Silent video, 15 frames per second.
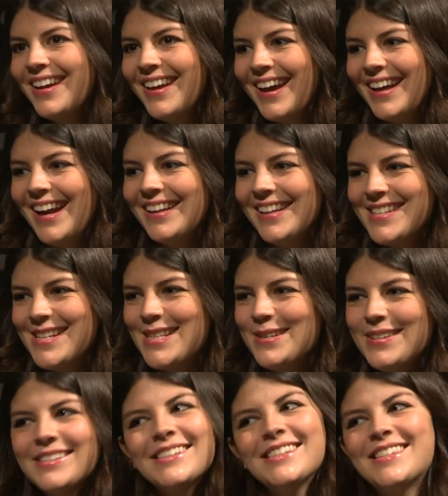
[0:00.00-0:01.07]
And I listened to
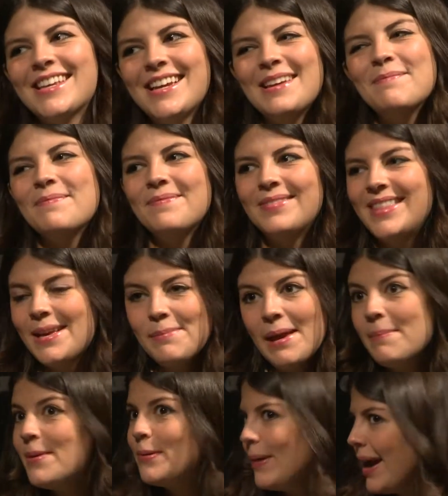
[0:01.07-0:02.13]
it and it's, it, they may
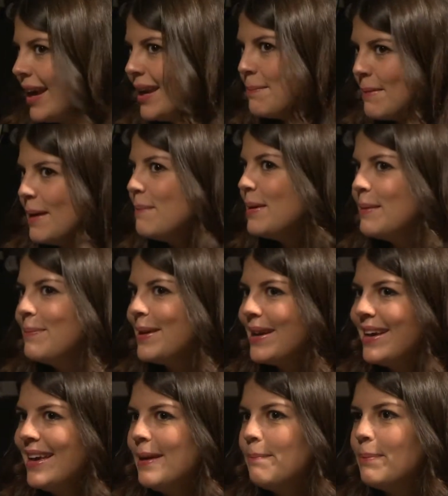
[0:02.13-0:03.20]
be right, it may be a big
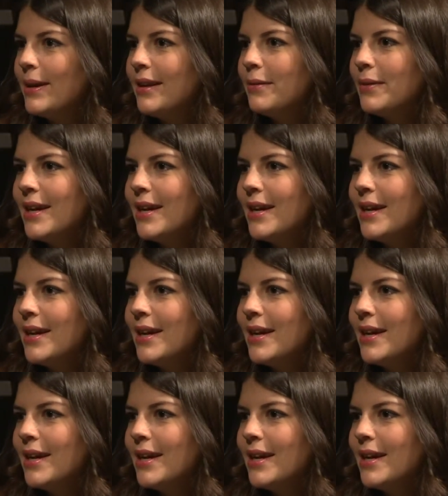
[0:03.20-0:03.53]
hit, but it,